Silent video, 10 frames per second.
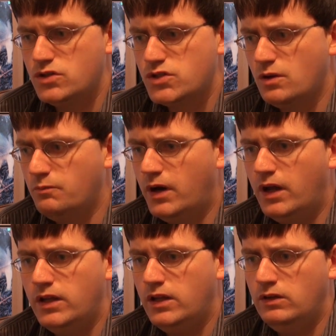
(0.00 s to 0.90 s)

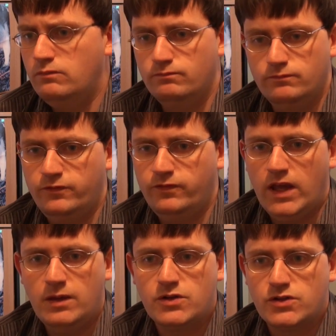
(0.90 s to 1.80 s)
somebody
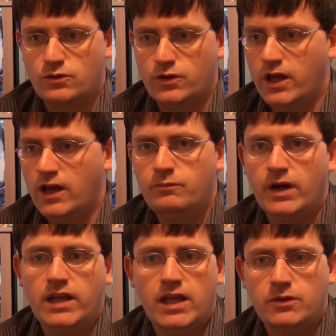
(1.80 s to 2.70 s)
famous or to have
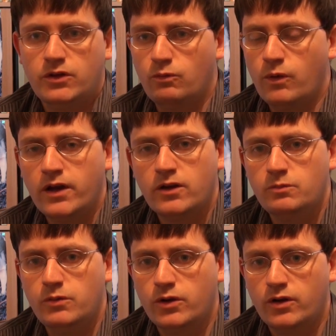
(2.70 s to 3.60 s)
my name in the
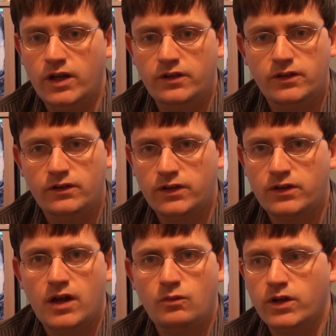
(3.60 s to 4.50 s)
record book or anything like
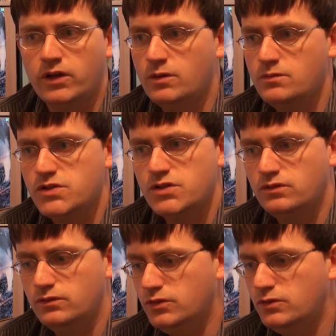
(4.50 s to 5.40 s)
that. When it
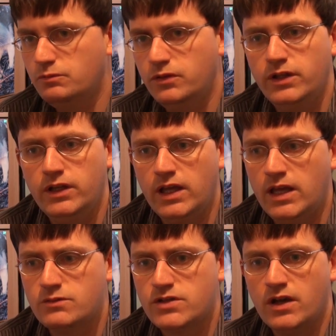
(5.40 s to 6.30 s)
comes to completing
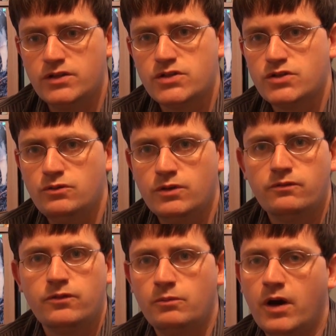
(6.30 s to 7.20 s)
games, I just do it
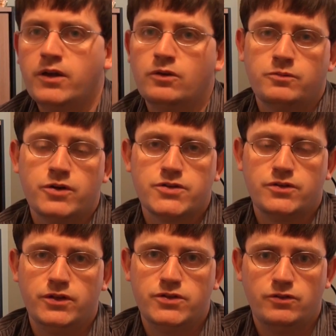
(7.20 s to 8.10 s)
for my own
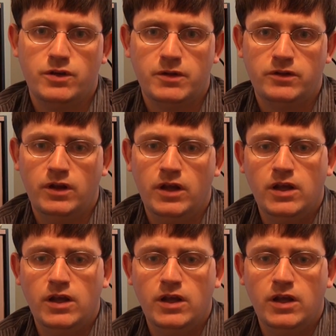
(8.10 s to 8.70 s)
personal enjoyment.